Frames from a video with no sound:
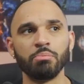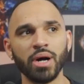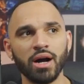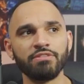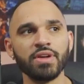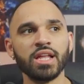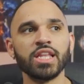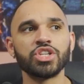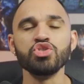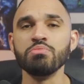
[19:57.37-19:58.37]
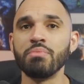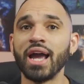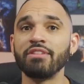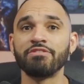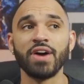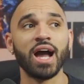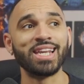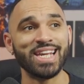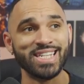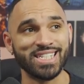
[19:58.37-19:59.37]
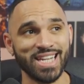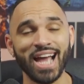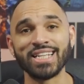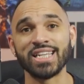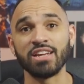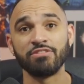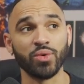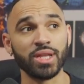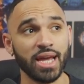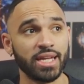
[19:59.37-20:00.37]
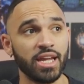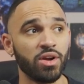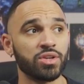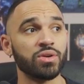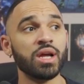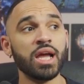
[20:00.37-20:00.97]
buff that you might find enticing for that character.